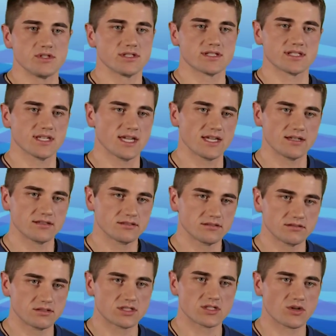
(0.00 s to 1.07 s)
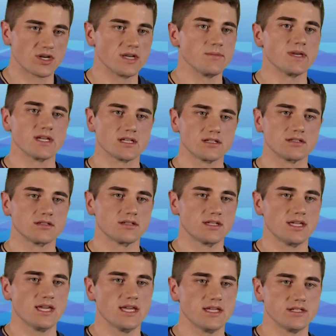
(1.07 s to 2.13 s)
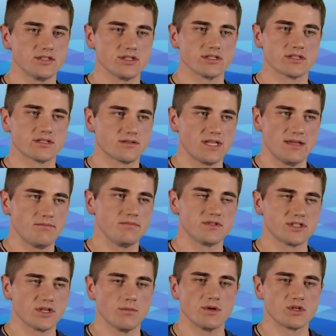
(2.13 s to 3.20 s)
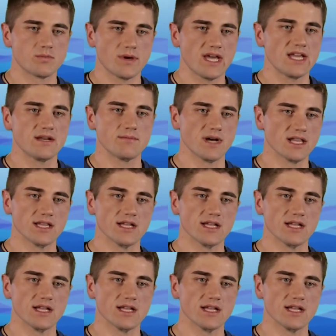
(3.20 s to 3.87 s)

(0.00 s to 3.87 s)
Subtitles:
just like screaming and just in so much pain in my